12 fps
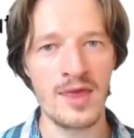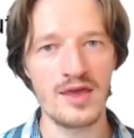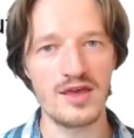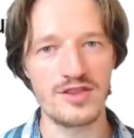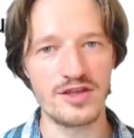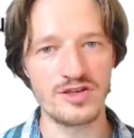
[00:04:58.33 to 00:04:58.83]

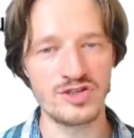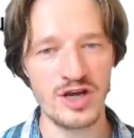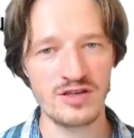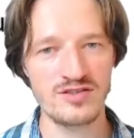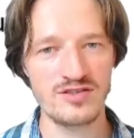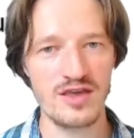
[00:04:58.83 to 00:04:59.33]
It then
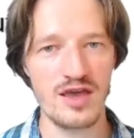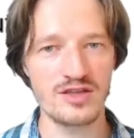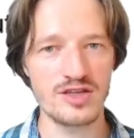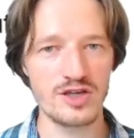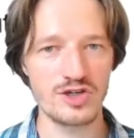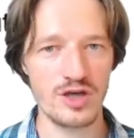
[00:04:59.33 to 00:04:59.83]
checks the
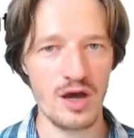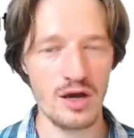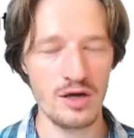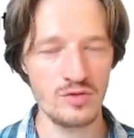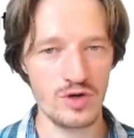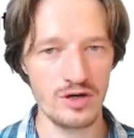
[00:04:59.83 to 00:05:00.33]
attached
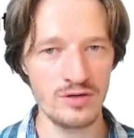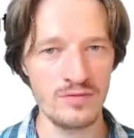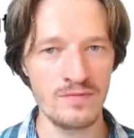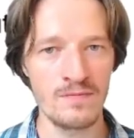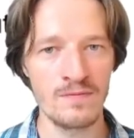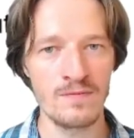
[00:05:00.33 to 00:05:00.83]
hardware
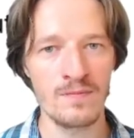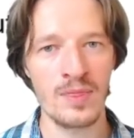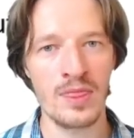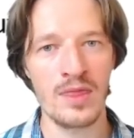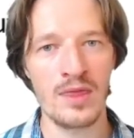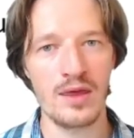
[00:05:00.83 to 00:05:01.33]

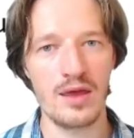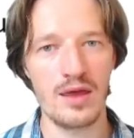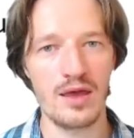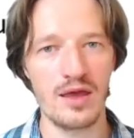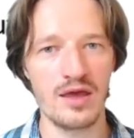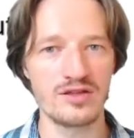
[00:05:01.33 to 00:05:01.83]

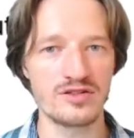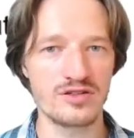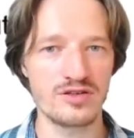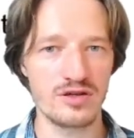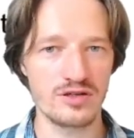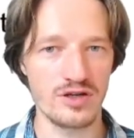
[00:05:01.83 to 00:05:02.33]
and
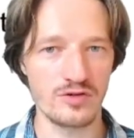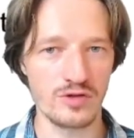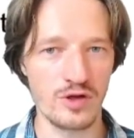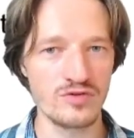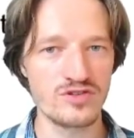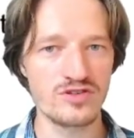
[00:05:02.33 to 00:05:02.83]

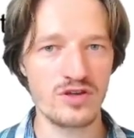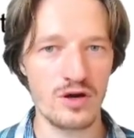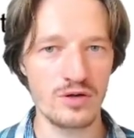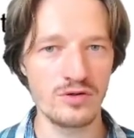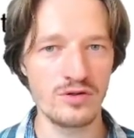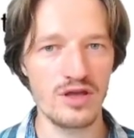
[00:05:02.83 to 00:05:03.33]
downloads
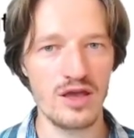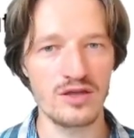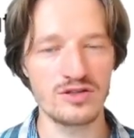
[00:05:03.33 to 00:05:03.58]
kernel and